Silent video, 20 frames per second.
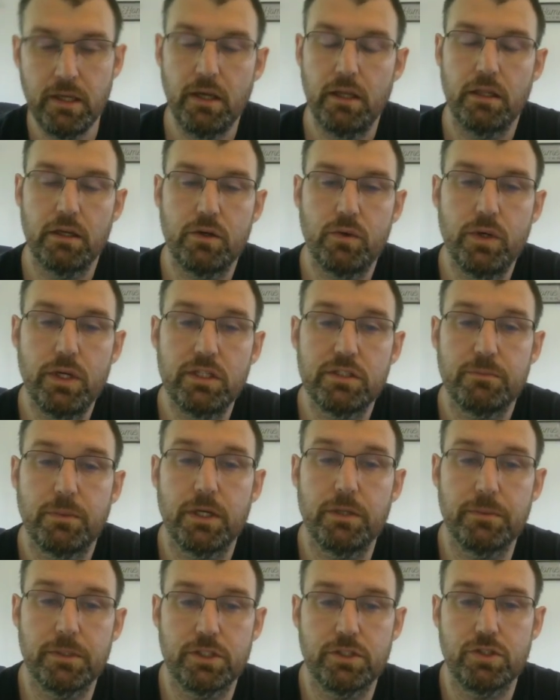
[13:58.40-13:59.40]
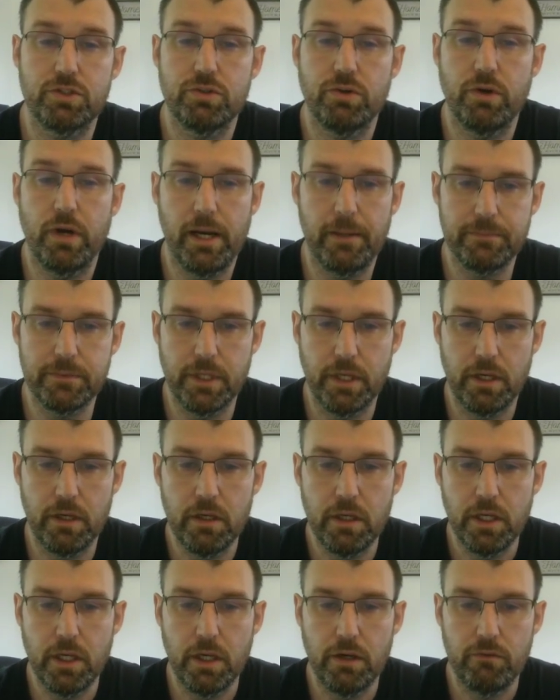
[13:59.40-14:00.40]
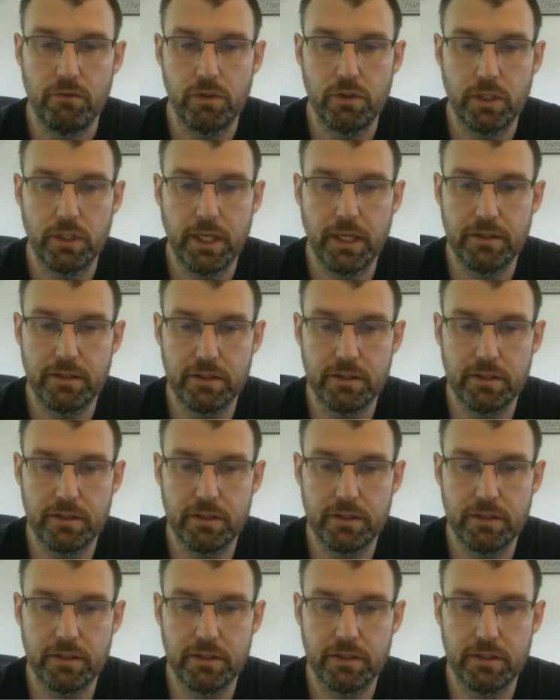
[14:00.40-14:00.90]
the queen's pretty much trapped. We look at